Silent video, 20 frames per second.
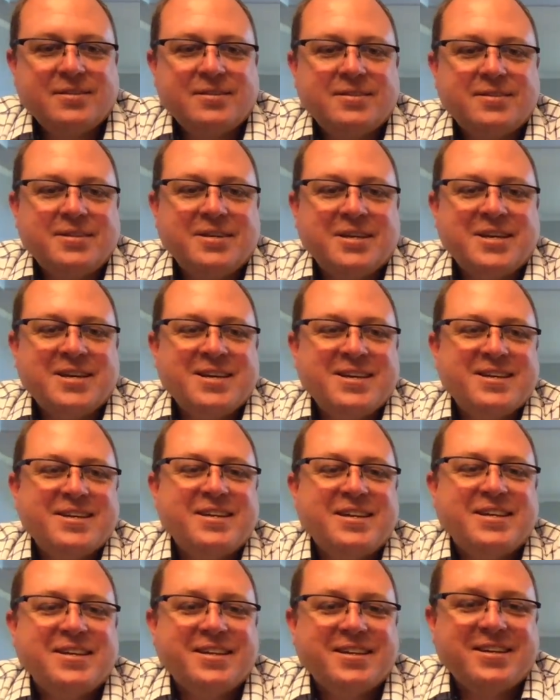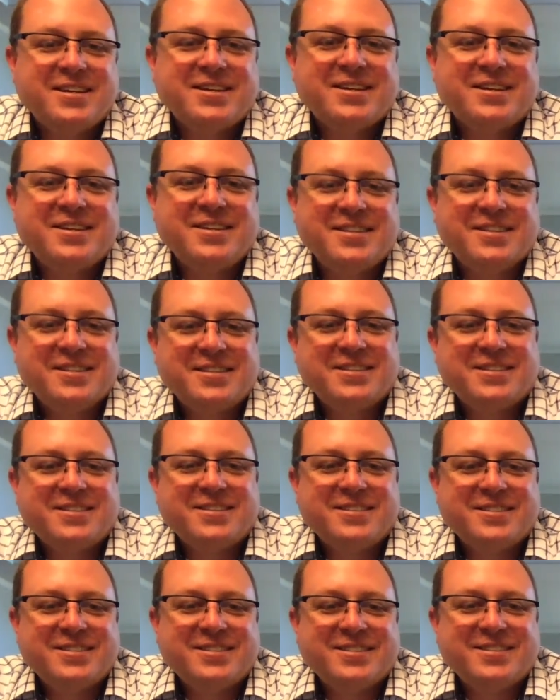
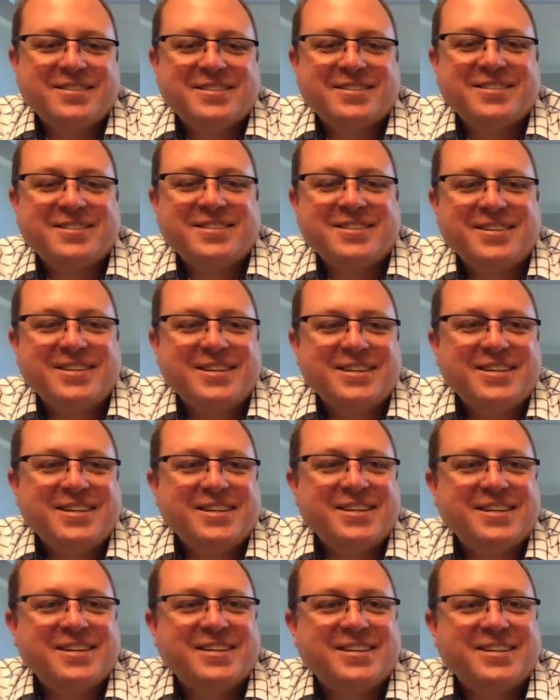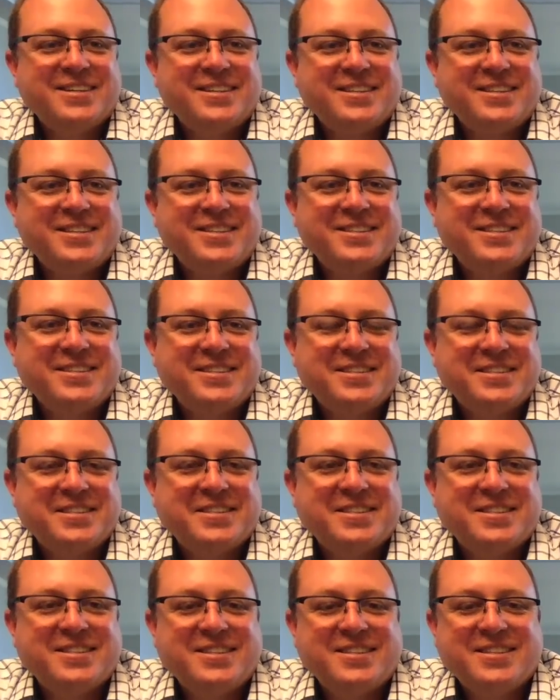
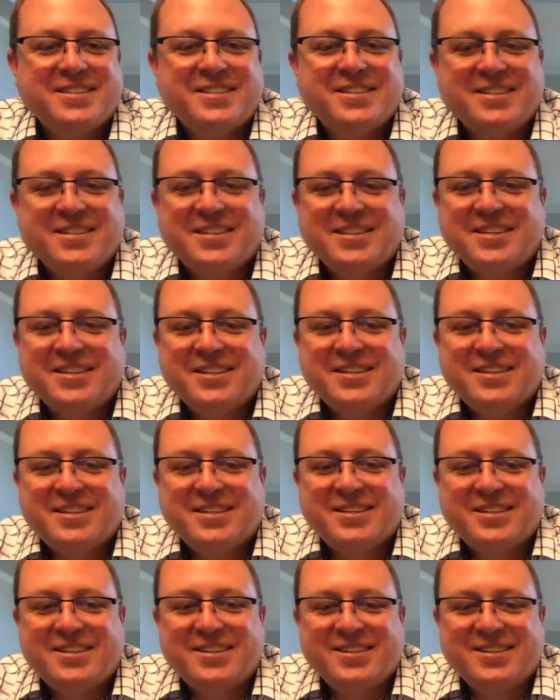(not speaking)